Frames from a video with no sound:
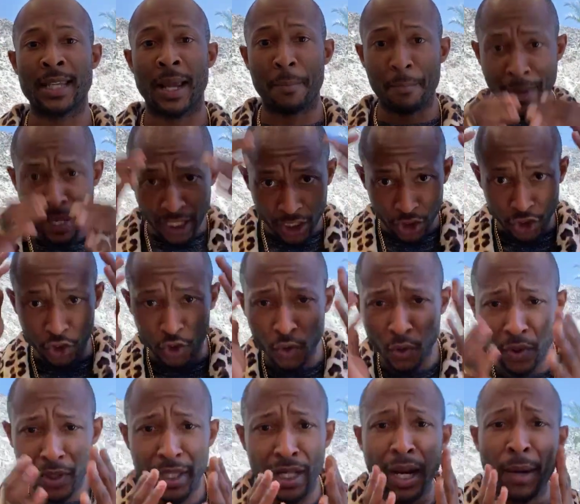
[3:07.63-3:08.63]
I'm making
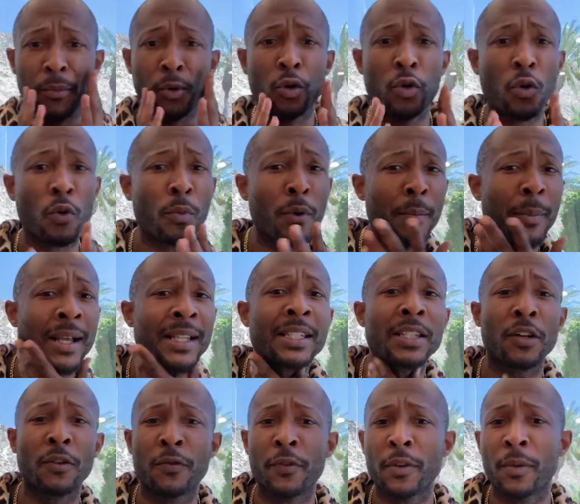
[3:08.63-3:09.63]
sure that I'm grooming
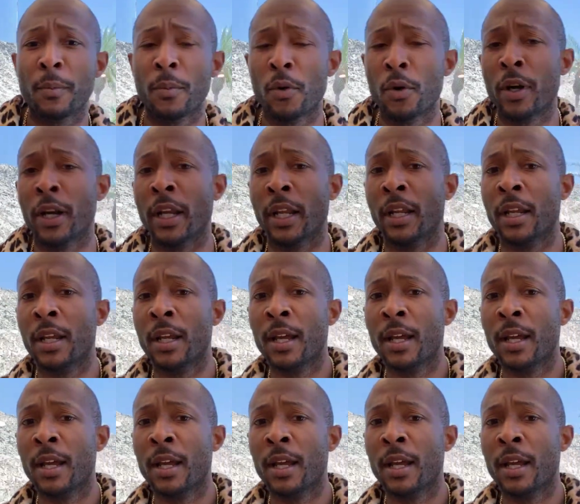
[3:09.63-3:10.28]
myself in the morning.